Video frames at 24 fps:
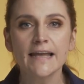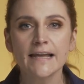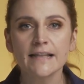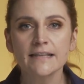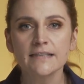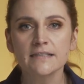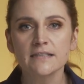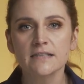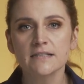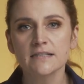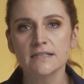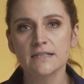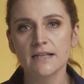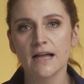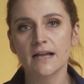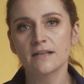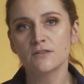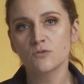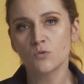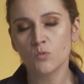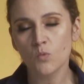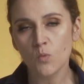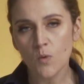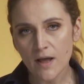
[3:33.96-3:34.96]
LEDs
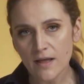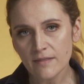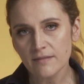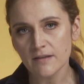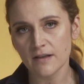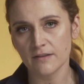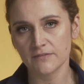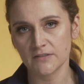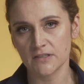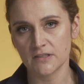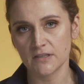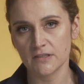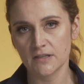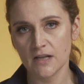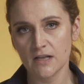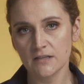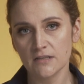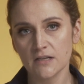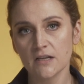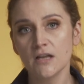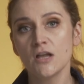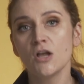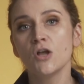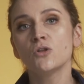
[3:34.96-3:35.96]
light one after
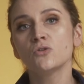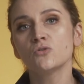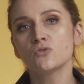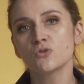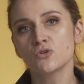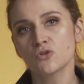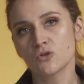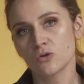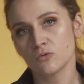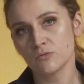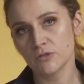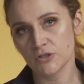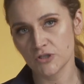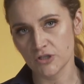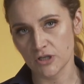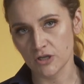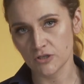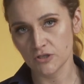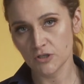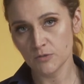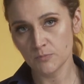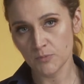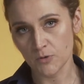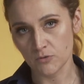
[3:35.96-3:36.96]
another to show the
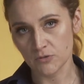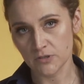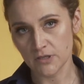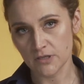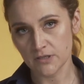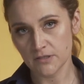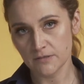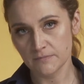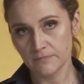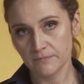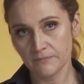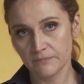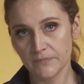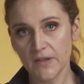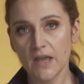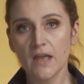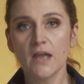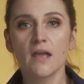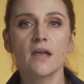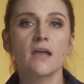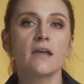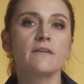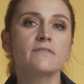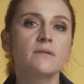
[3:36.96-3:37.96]
charging process.
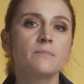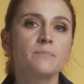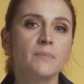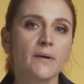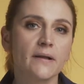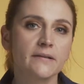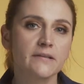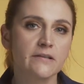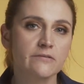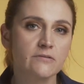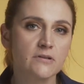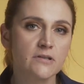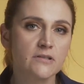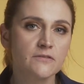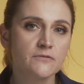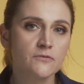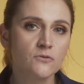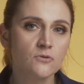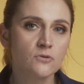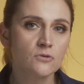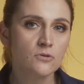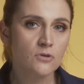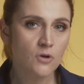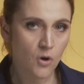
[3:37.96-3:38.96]
If the battery is
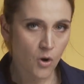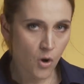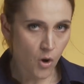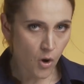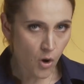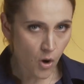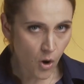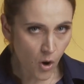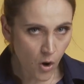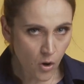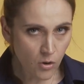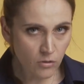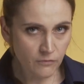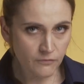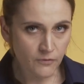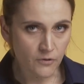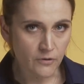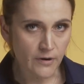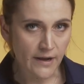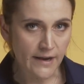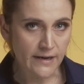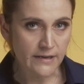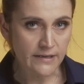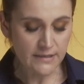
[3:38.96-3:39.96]
full, all
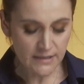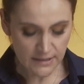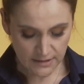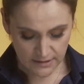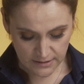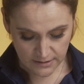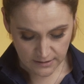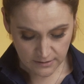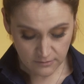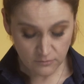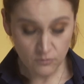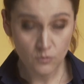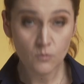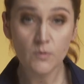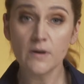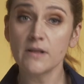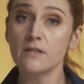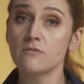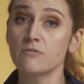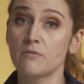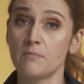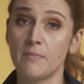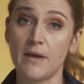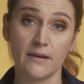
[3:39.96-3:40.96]
4 LEDs
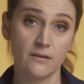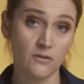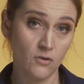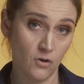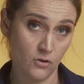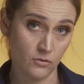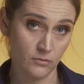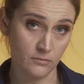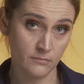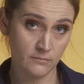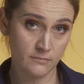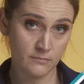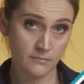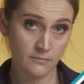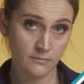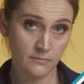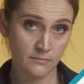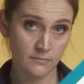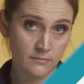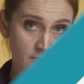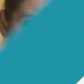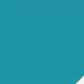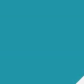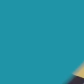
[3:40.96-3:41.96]
will remain on.
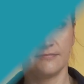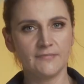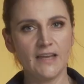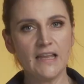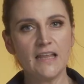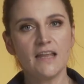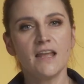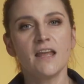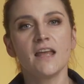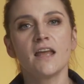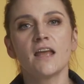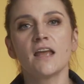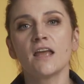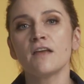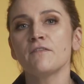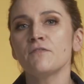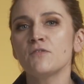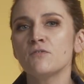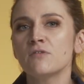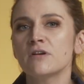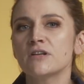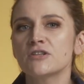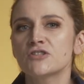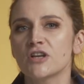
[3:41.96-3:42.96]

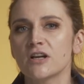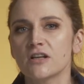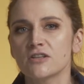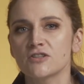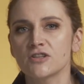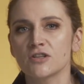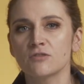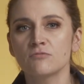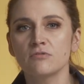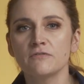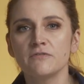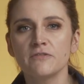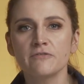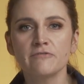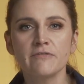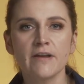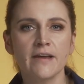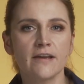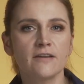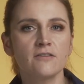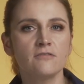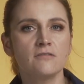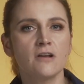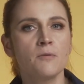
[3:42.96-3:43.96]
If you are charging with a
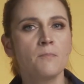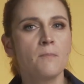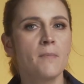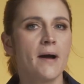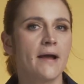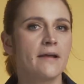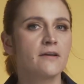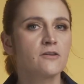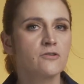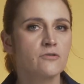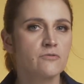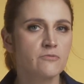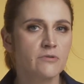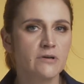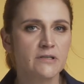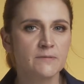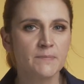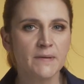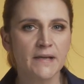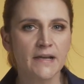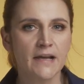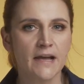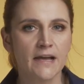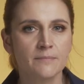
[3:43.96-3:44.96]
regular micro
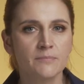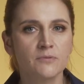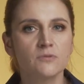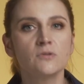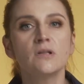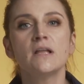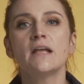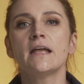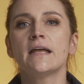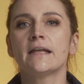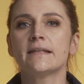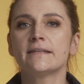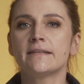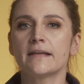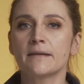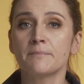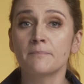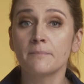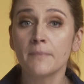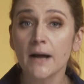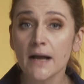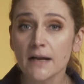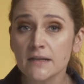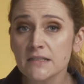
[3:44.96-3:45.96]
USB cable, the
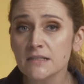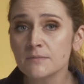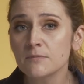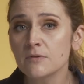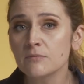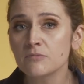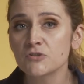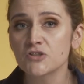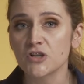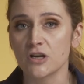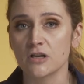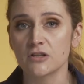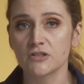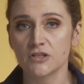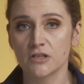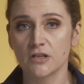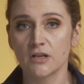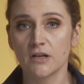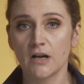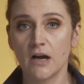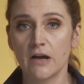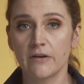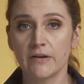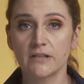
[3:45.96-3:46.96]
maximum
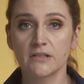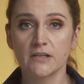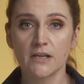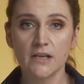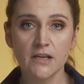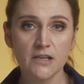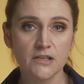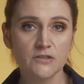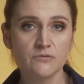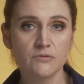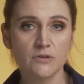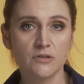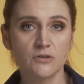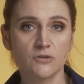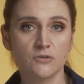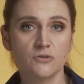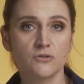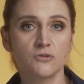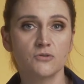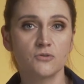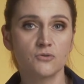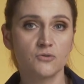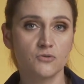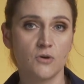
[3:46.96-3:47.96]
charging current is
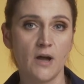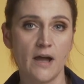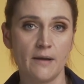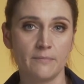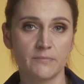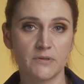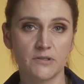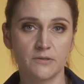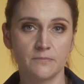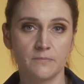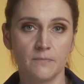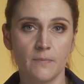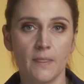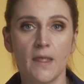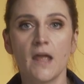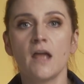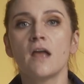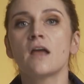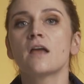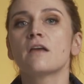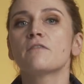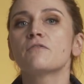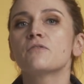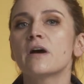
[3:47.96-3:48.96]
reduced to 2 amps.
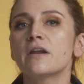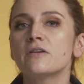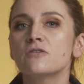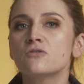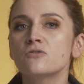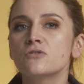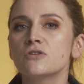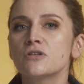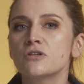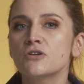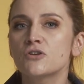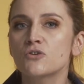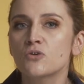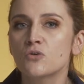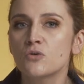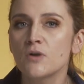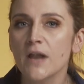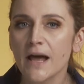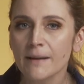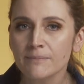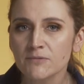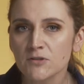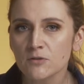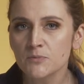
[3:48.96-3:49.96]
If you are using your
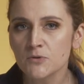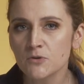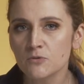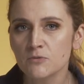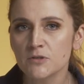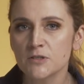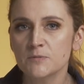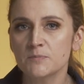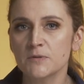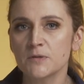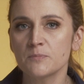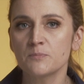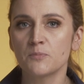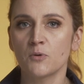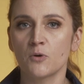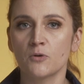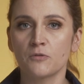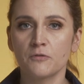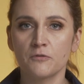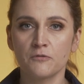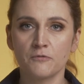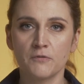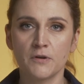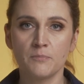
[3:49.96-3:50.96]
laptop USB
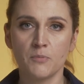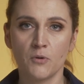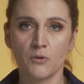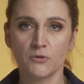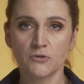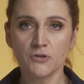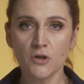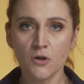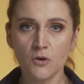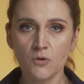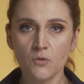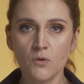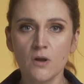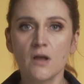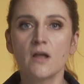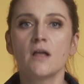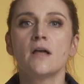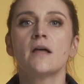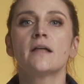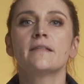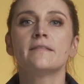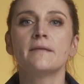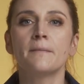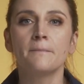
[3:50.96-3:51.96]
port 3.0,
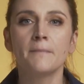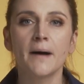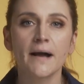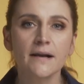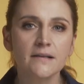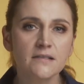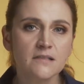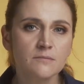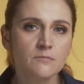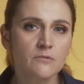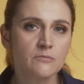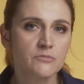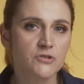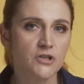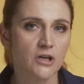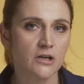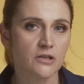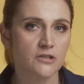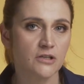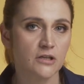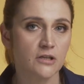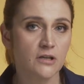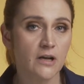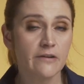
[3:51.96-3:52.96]
the maximum
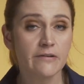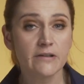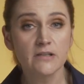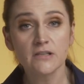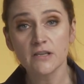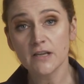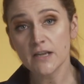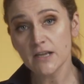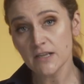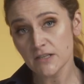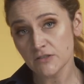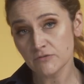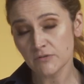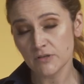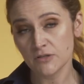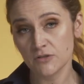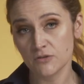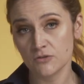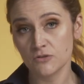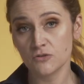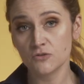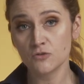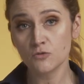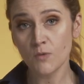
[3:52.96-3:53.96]
charging current is
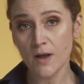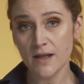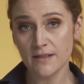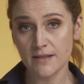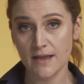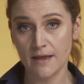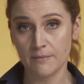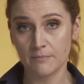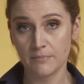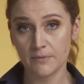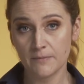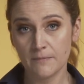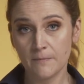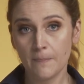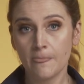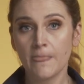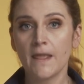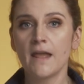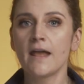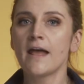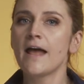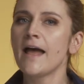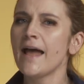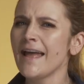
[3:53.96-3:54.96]
reduced to 1 amp.
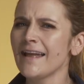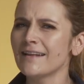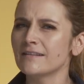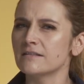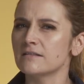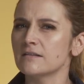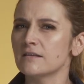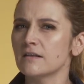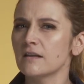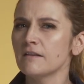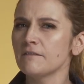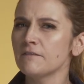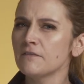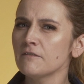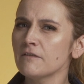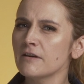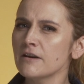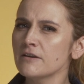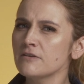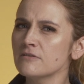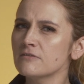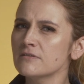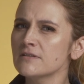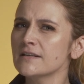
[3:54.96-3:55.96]
And if you
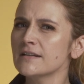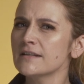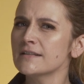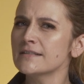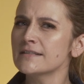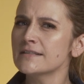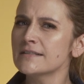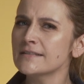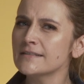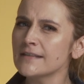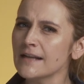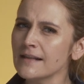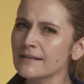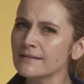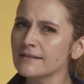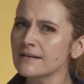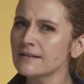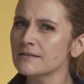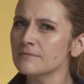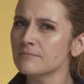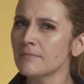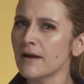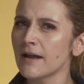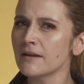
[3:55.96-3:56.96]
are using a
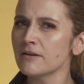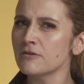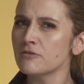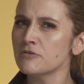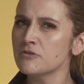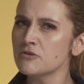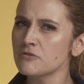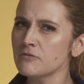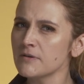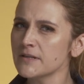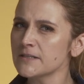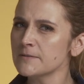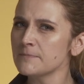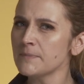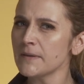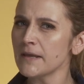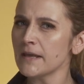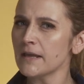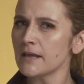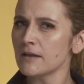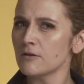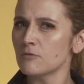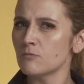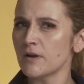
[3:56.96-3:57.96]
standard micro
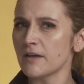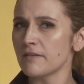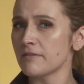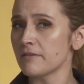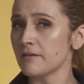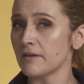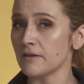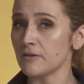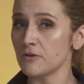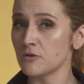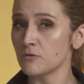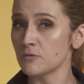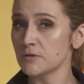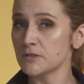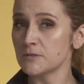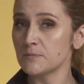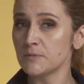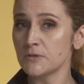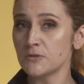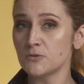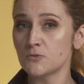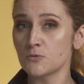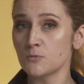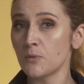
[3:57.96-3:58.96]
USB with a
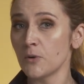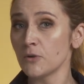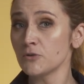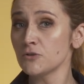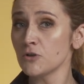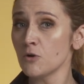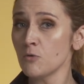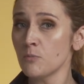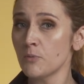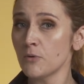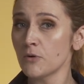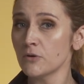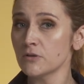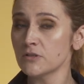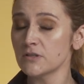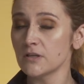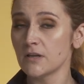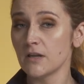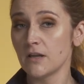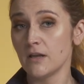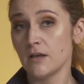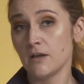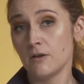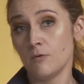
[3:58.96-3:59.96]
USB 2.0 port,
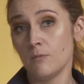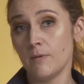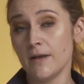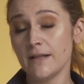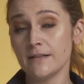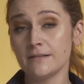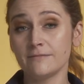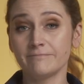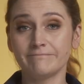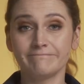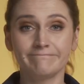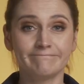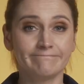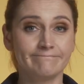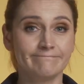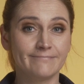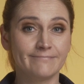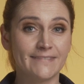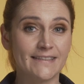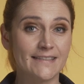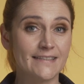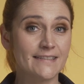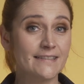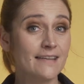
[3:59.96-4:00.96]
well,
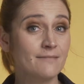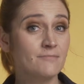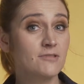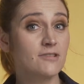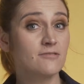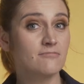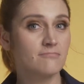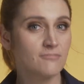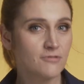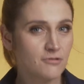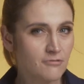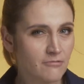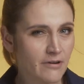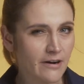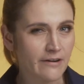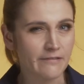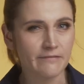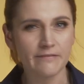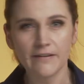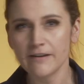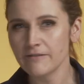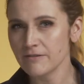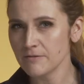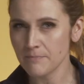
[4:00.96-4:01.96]
it seems you are
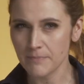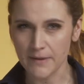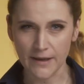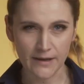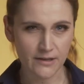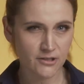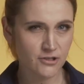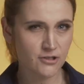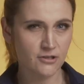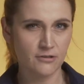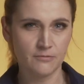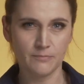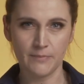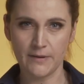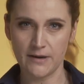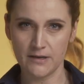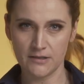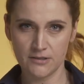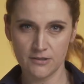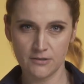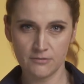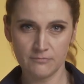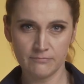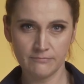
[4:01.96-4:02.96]
a very patient
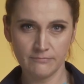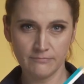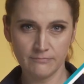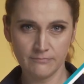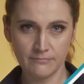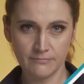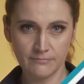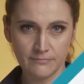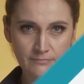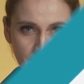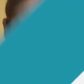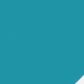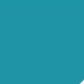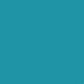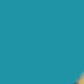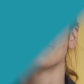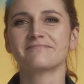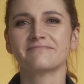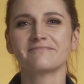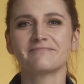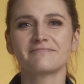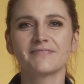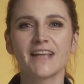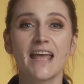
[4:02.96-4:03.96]
person.
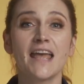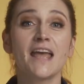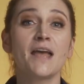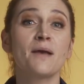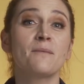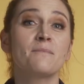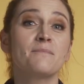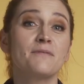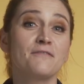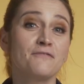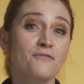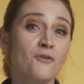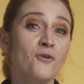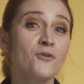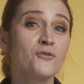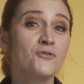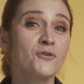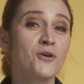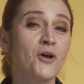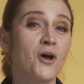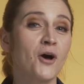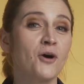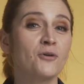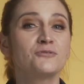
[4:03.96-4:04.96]
Before you
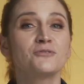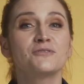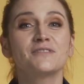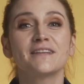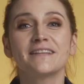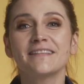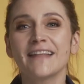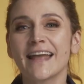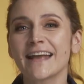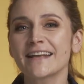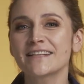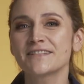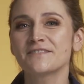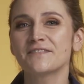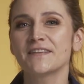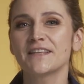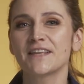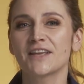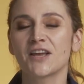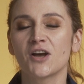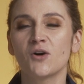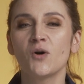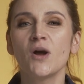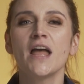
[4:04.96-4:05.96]
go to the next
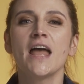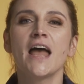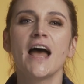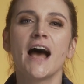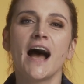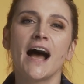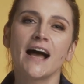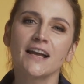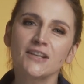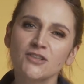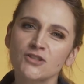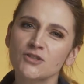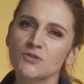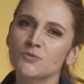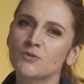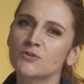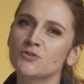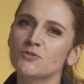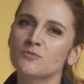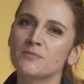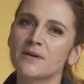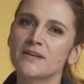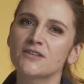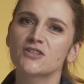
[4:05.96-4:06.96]
video, I just want
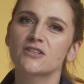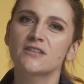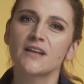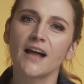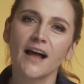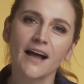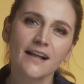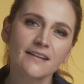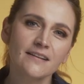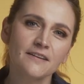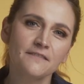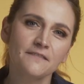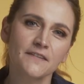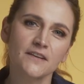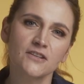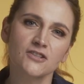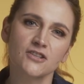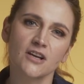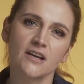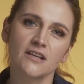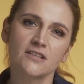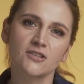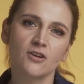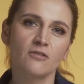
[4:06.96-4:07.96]
to mention other
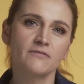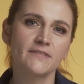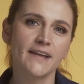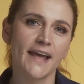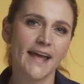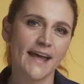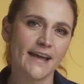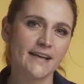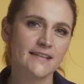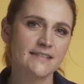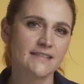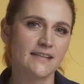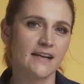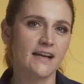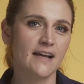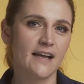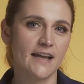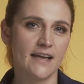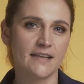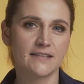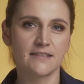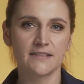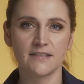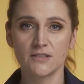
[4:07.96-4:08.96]
features of the XTAR
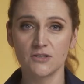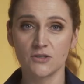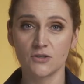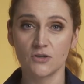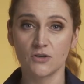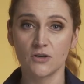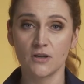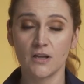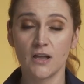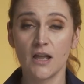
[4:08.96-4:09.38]
SC2.